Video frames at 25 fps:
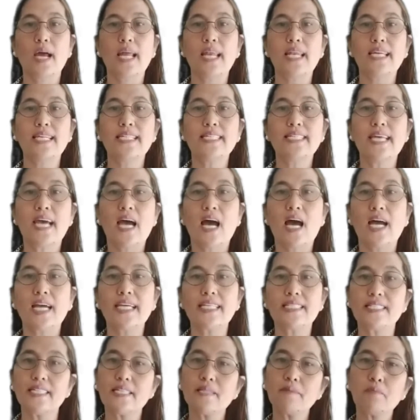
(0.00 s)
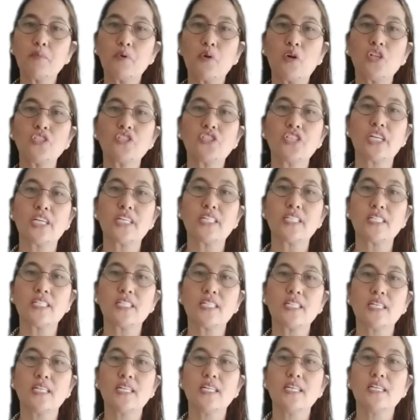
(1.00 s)
While in the high-tech project,
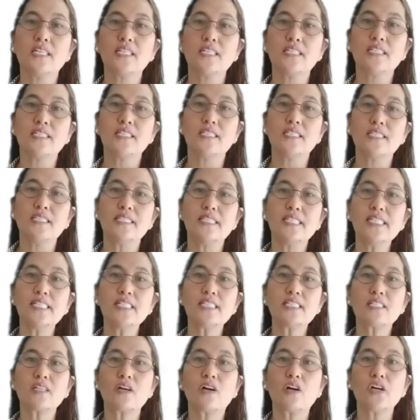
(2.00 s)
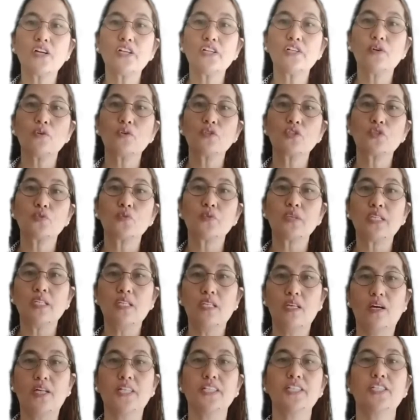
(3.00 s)
these are those with
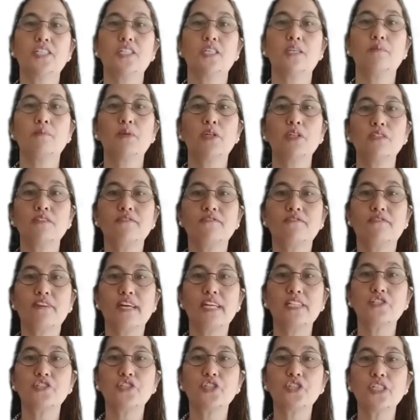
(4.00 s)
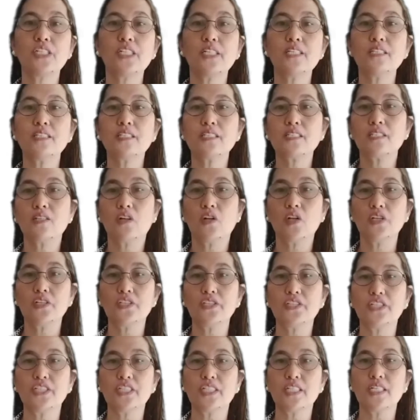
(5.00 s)
large amount ventured in
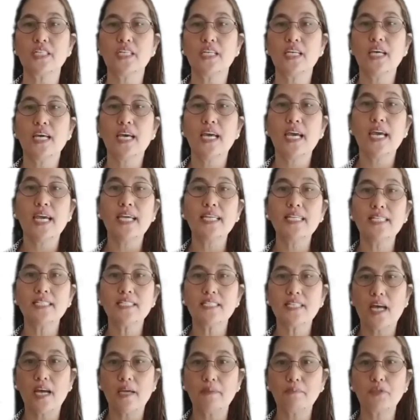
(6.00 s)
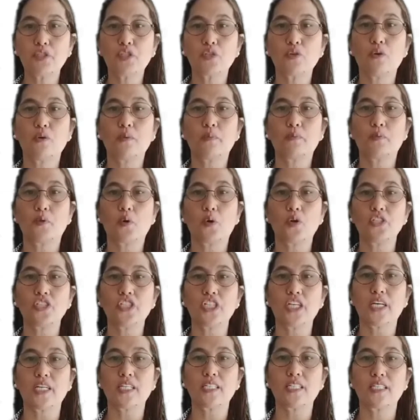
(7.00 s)
technology and the types of
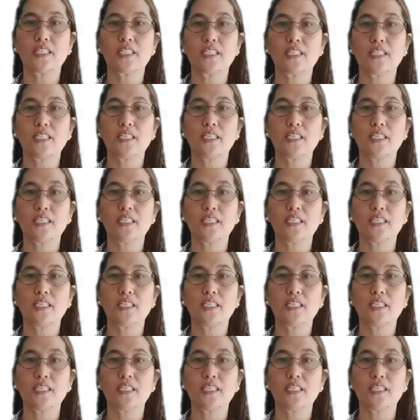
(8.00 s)
project.